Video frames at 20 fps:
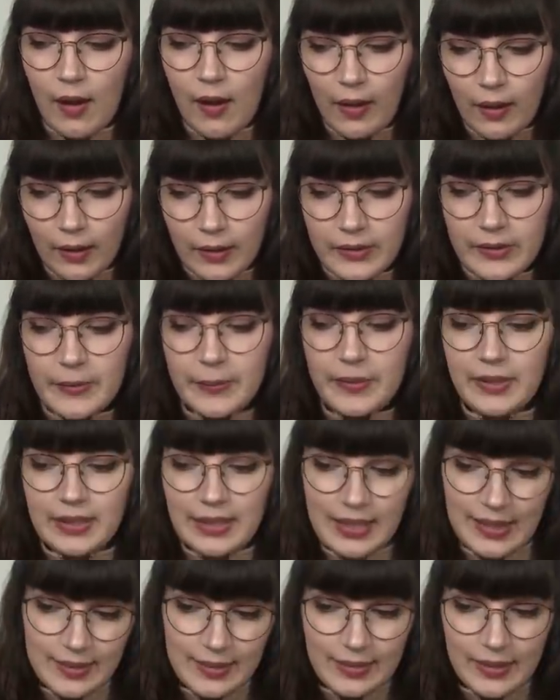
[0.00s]
hard
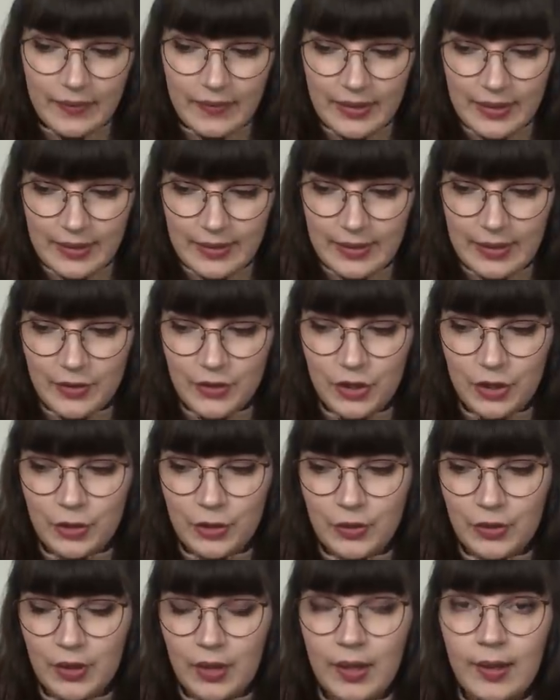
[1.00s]
but necessary
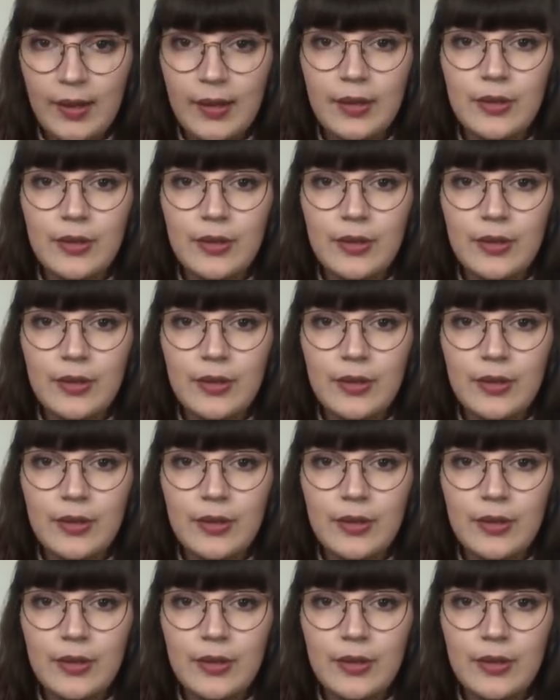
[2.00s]
decision